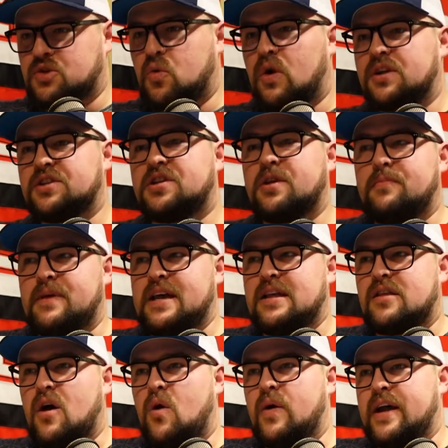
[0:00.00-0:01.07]
one to me
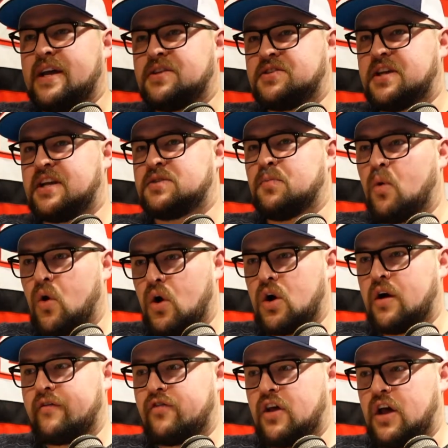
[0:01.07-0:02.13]
though it's more
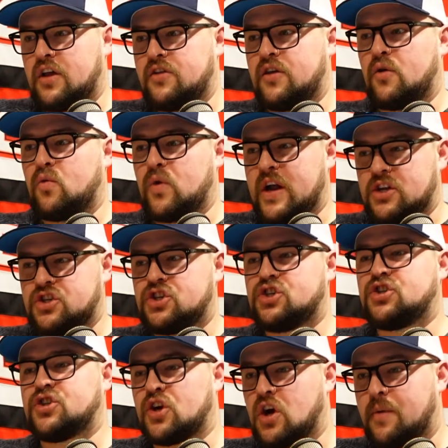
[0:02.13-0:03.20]
of the rich
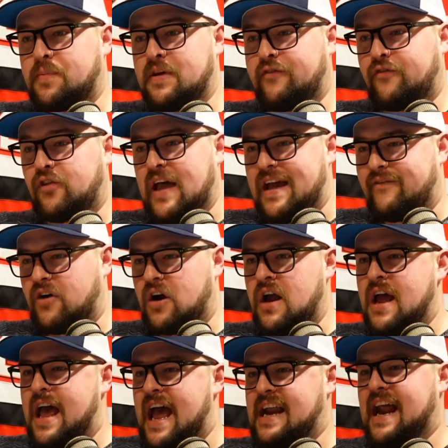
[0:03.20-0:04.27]
syrupy flavor,
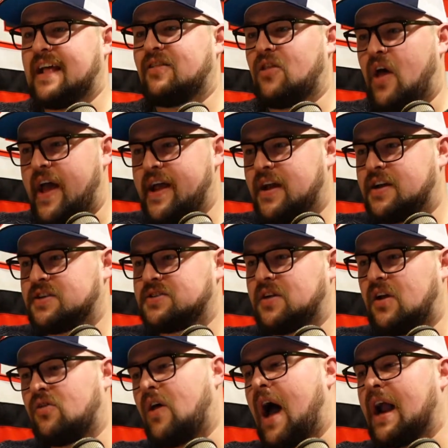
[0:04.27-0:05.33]
and I like because
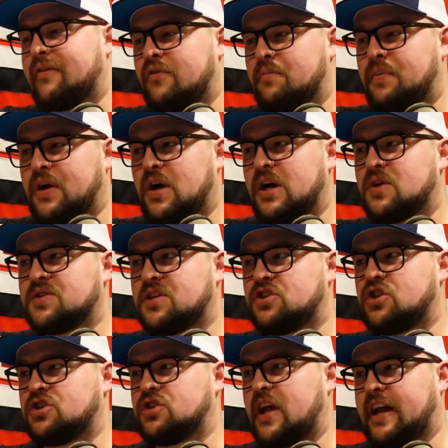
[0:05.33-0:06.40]
a lot of Imperials it's
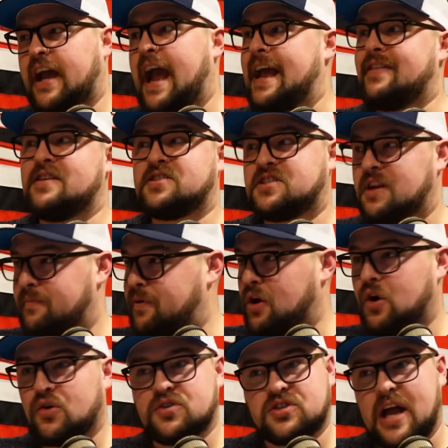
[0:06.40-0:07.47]
just like, hey, this is an
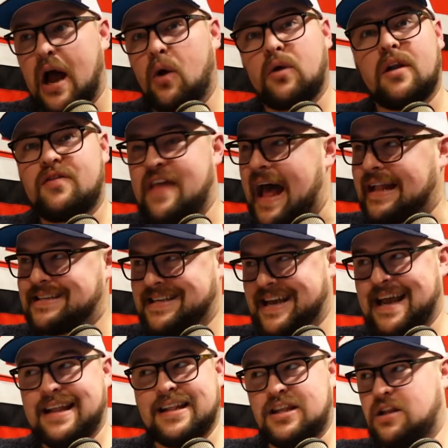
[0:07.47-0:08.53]
Imperial Stout, that's
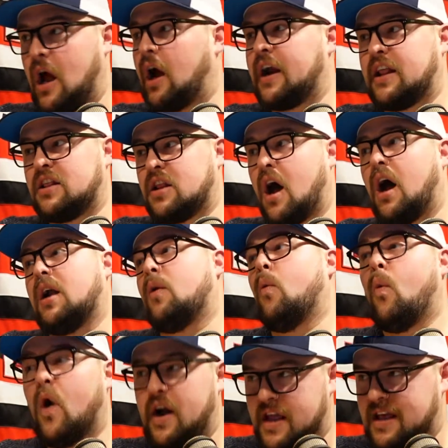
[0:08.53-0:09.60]
it, done and done.
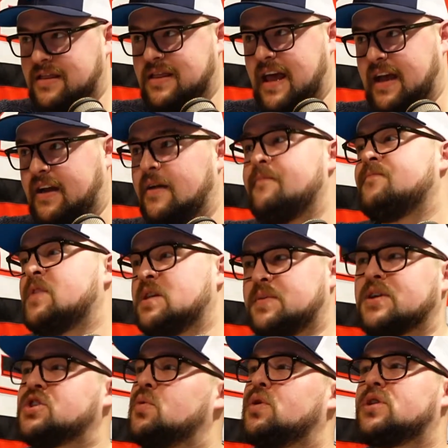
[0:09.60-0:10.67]
What do you think?
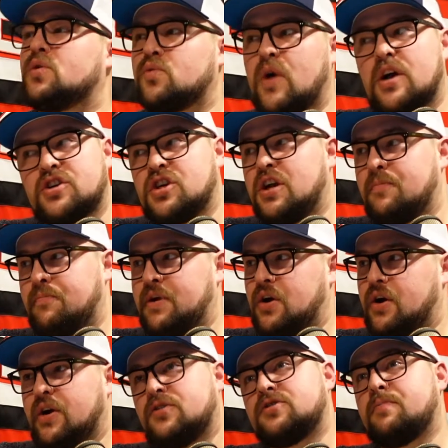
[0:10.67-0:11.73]
Especially with the Russian
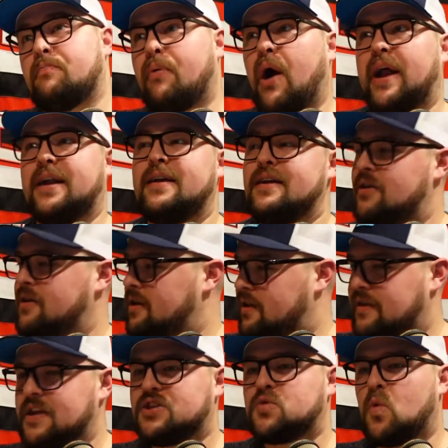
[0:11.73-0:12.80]
Imperials. But
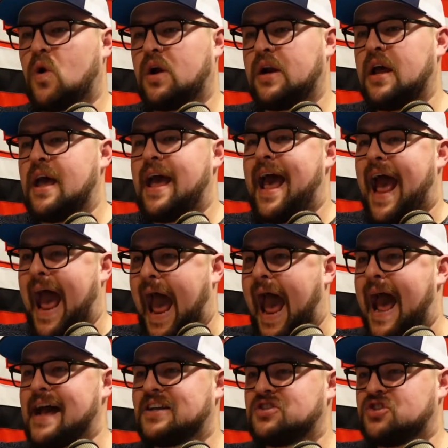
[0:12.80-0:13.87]
This one
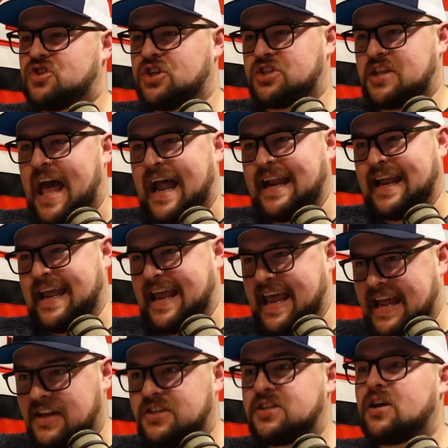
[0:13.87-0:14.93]
has just that
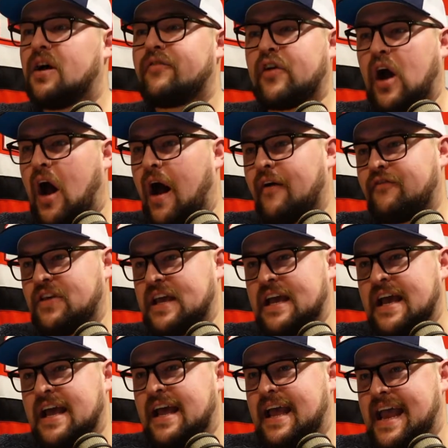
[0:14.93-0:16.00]
hint of coffee,
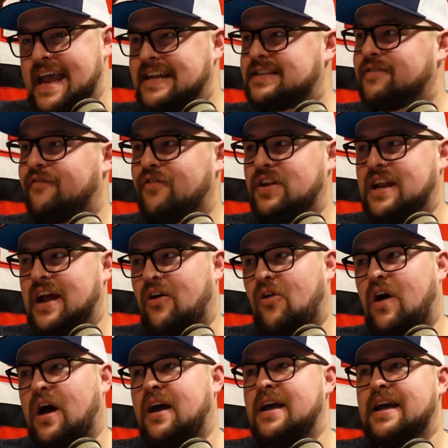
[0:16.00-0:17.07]
hint of
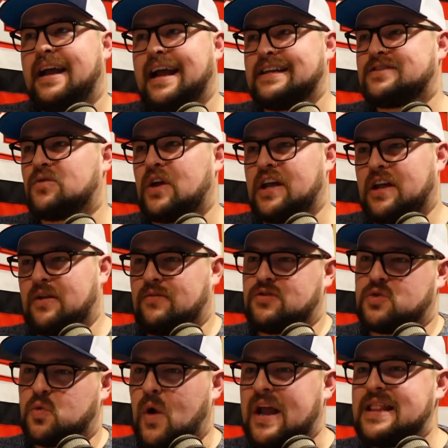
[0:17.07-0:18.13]
vanilla. It's
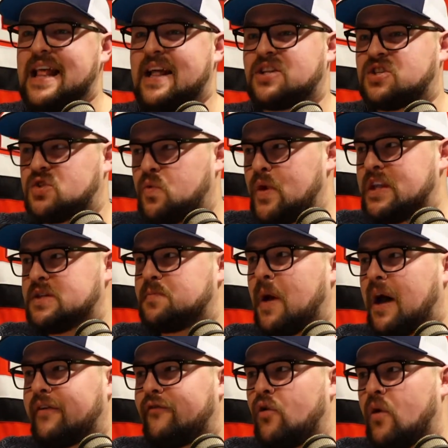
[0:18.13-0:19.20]
right in that sweet
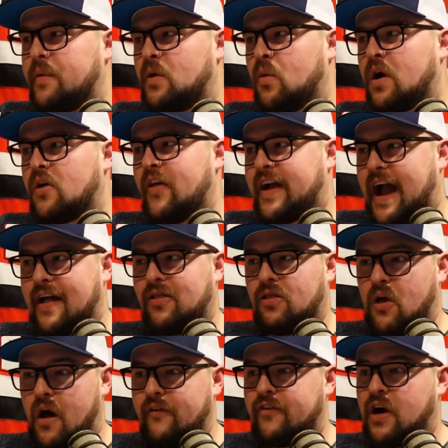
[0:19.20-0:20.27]
spot for me where like I
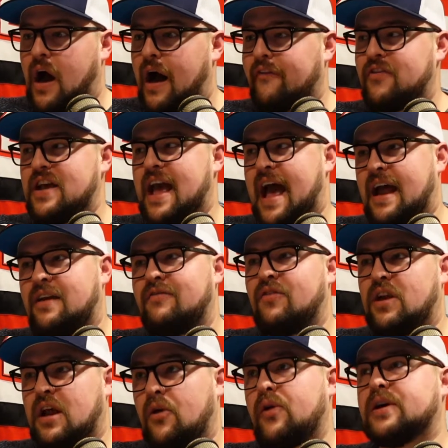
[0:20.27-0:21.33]
love coffee and
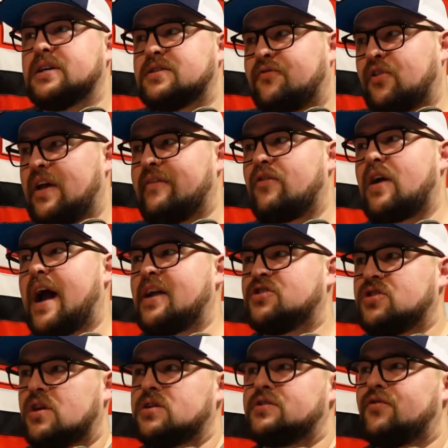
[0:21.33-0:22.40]
vanilla as flavor
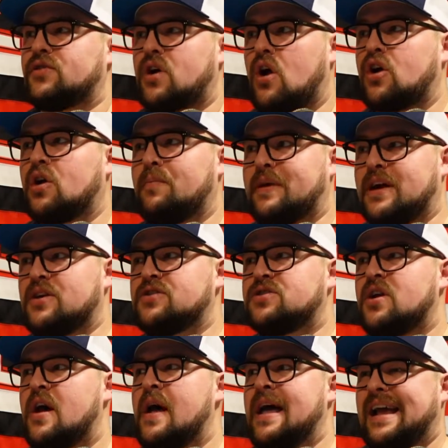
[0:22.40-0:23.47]
adjuncts for darker beers.
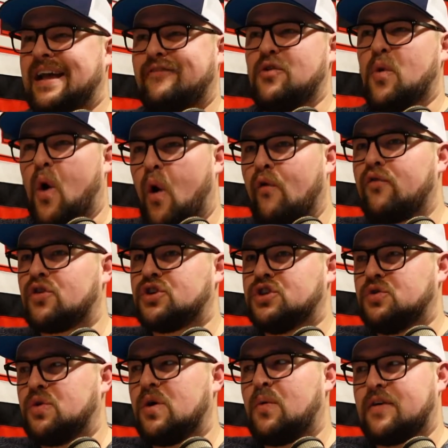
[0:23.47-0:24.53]
If you
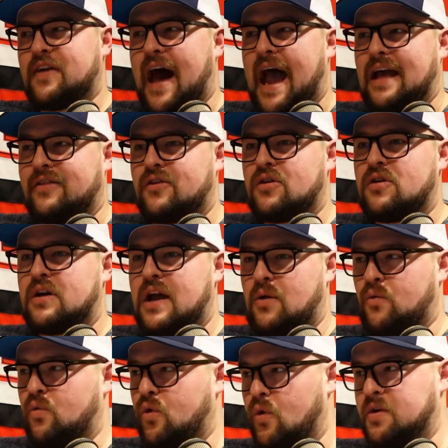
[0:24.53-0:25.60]
overdo it with either,
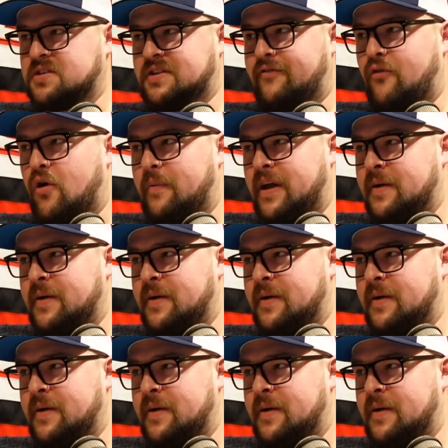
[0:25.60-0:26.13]
it ruins it for me.